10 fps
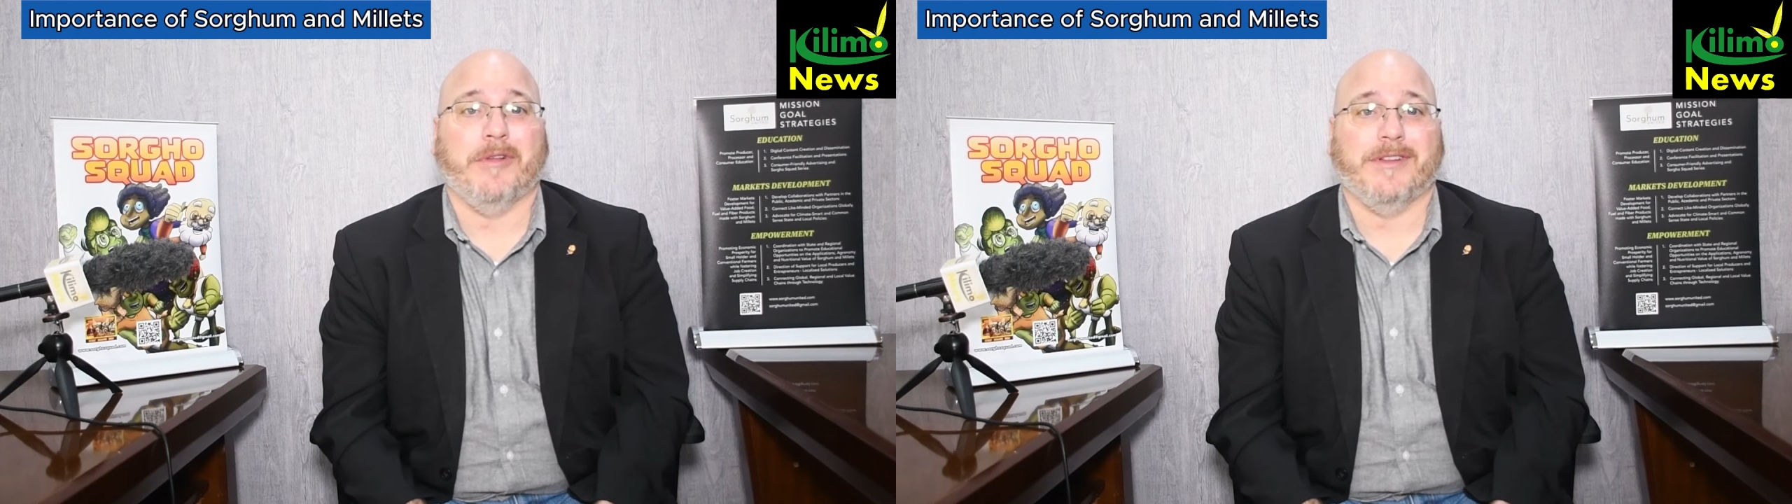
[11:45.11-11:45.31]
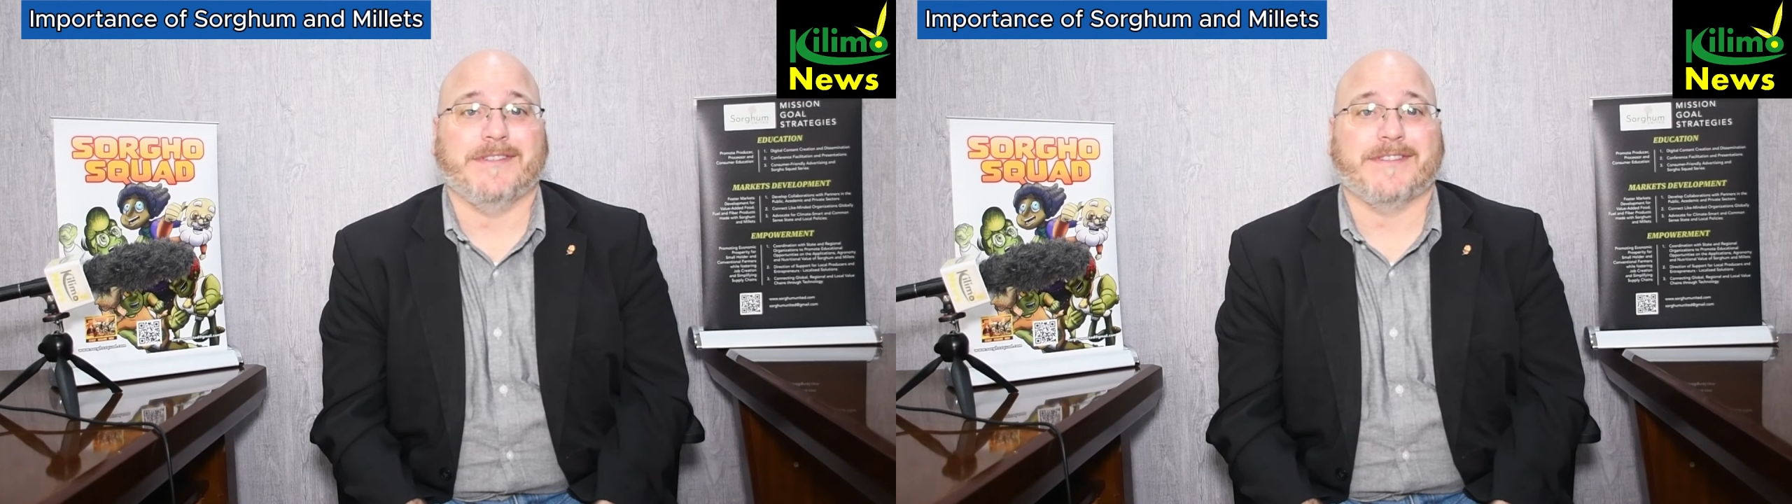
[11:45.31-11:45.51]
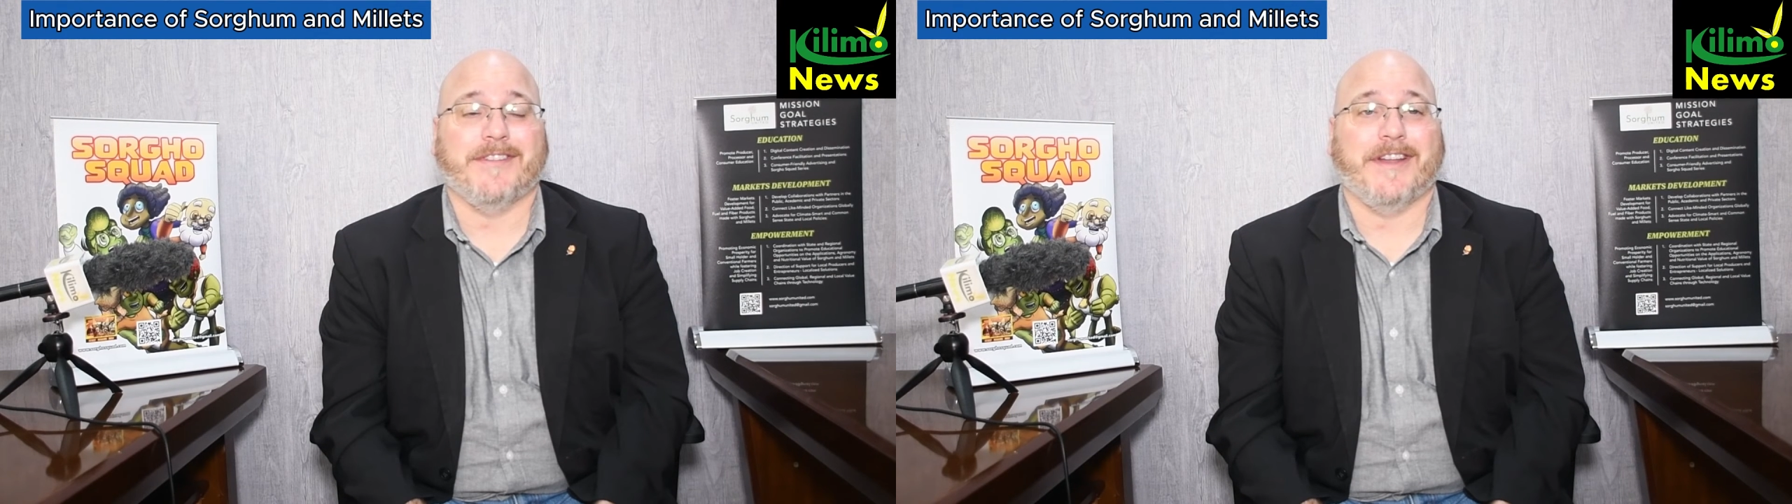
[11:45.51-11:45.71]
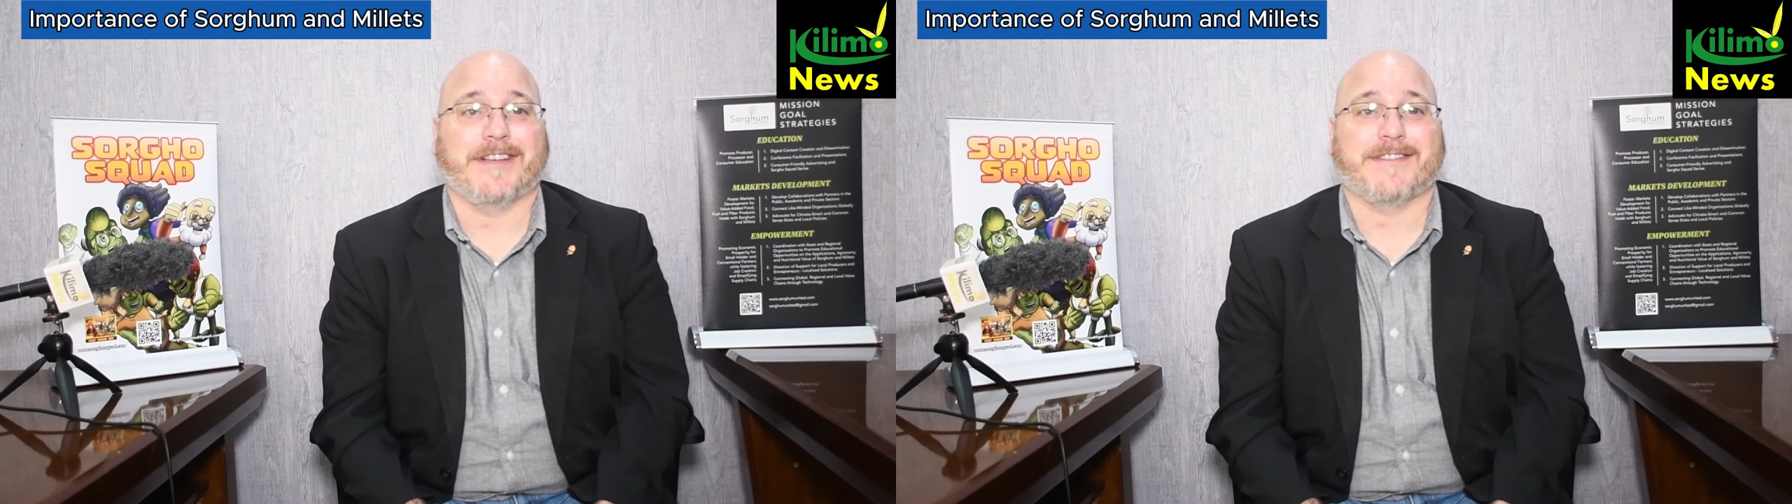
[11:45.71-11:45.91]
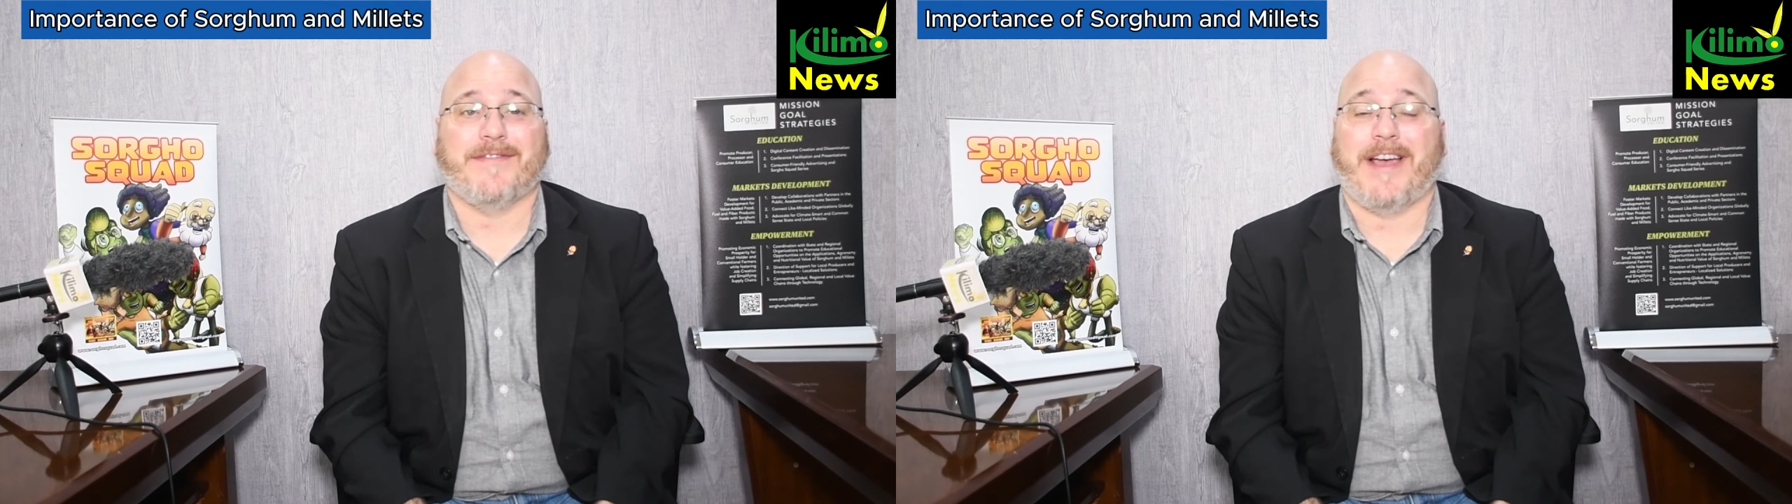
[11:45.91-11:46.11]
millets in the
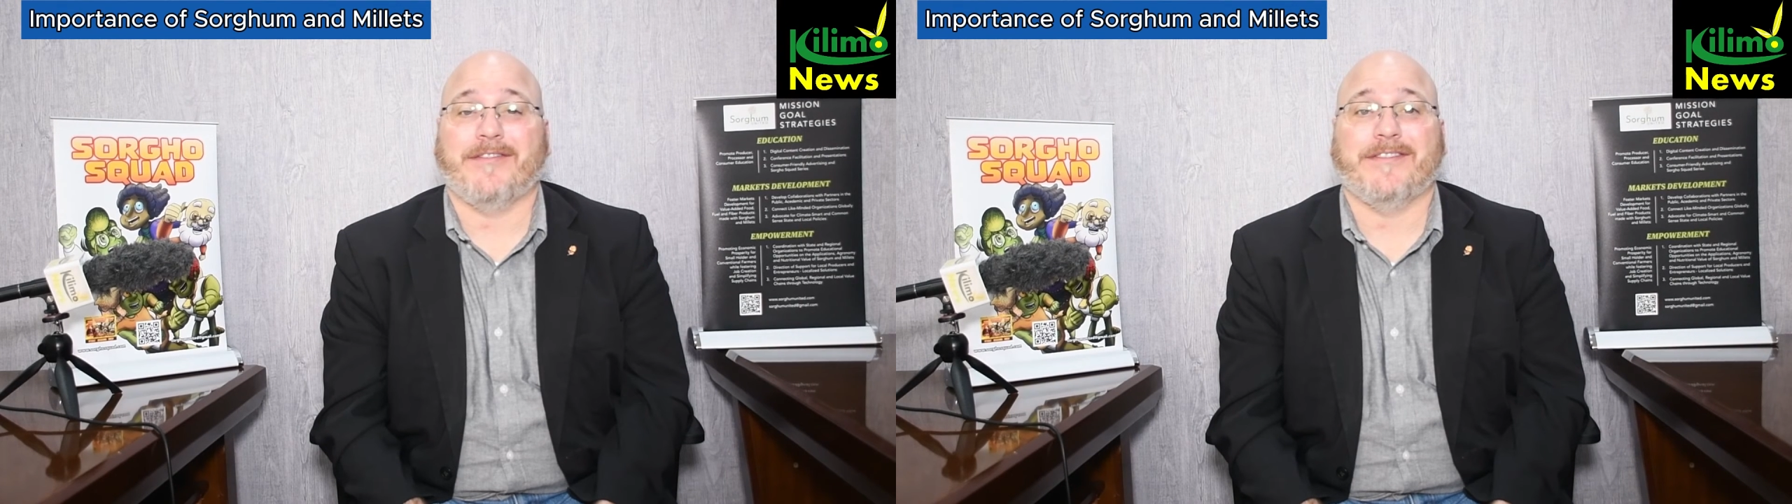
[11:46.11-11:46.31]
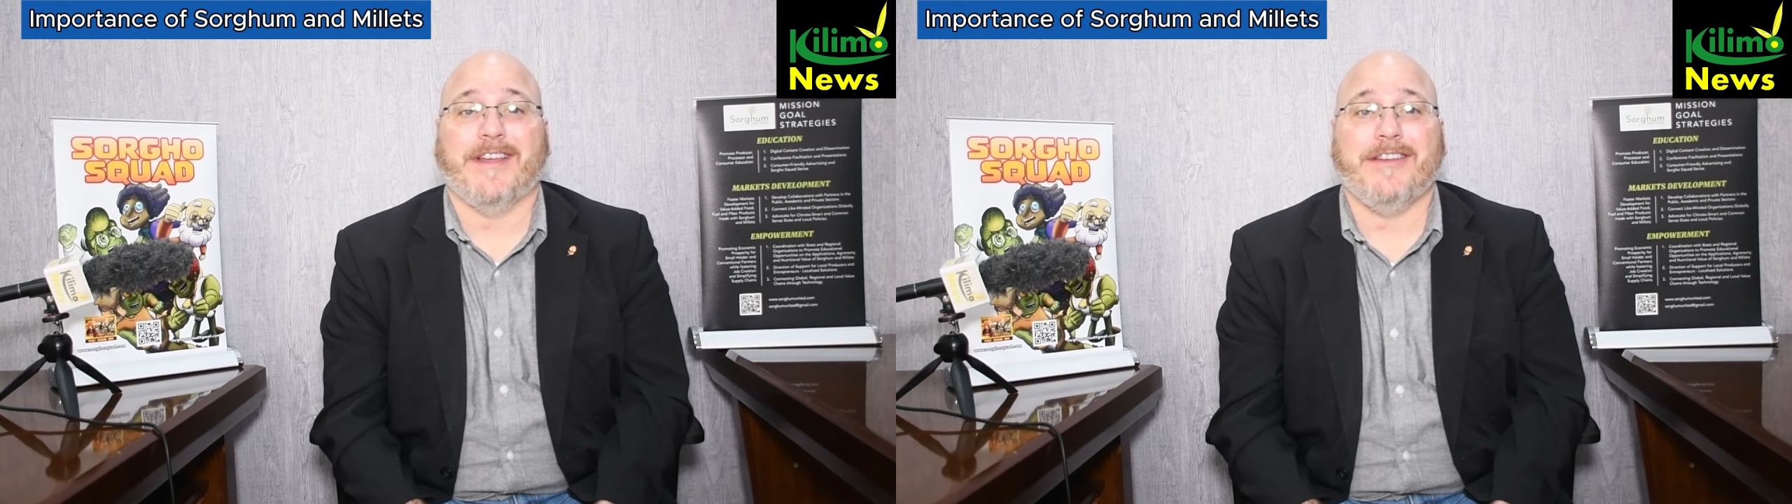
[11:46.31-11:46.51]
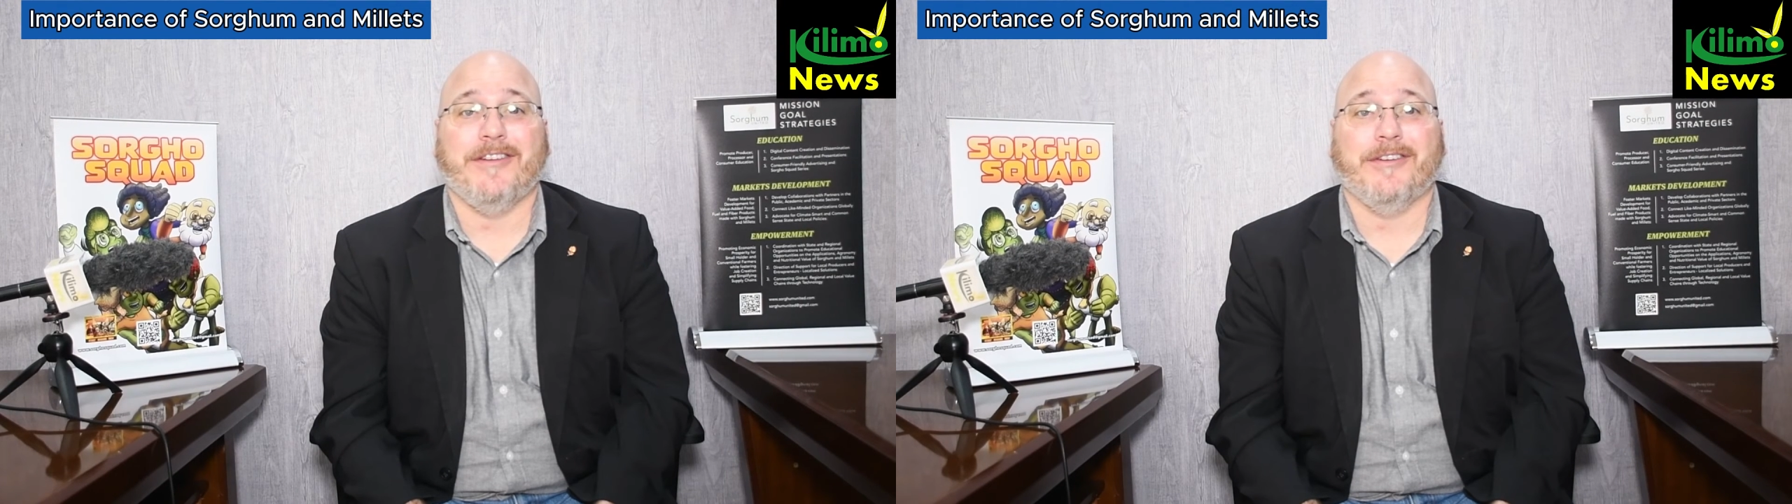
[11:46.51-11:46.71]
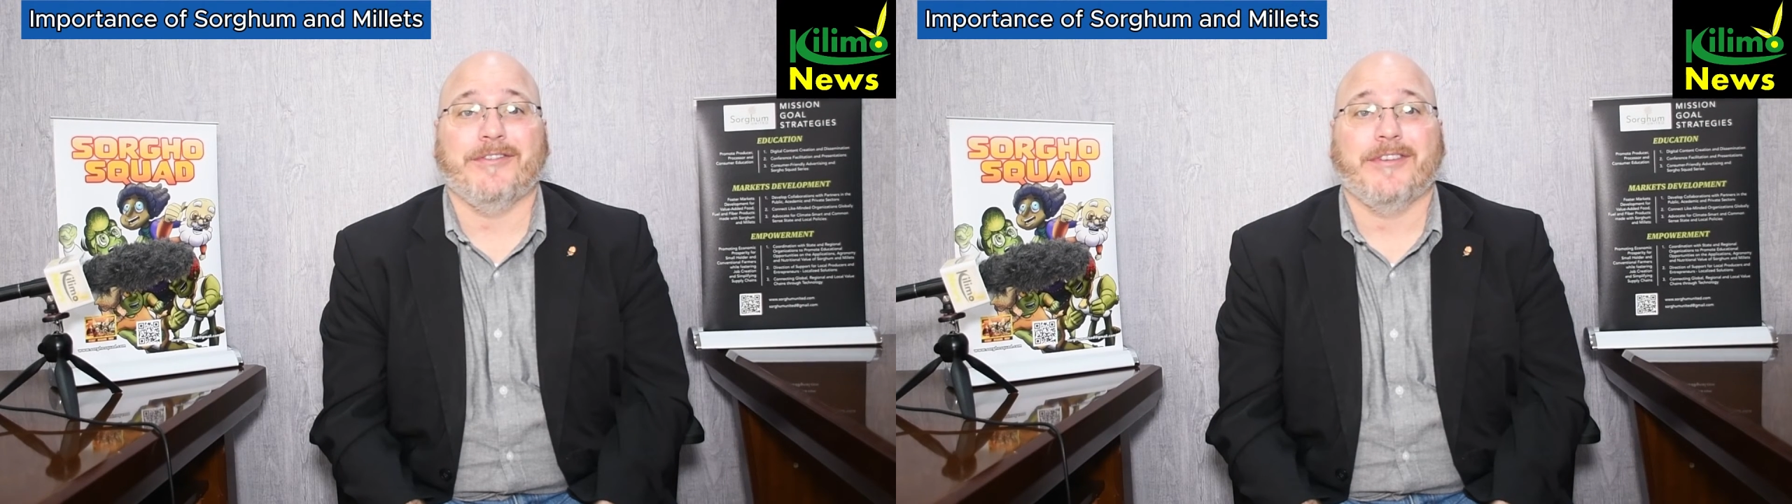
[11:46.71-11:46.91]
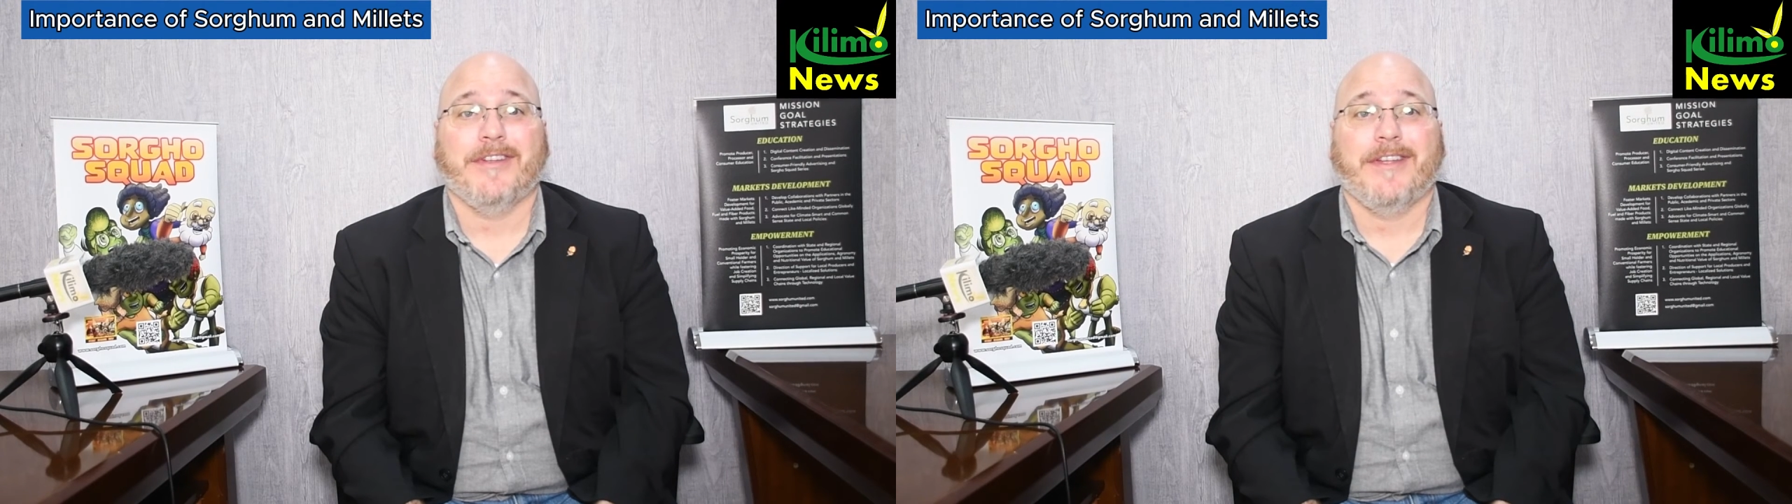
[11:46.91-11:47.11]
next 5 to 10 years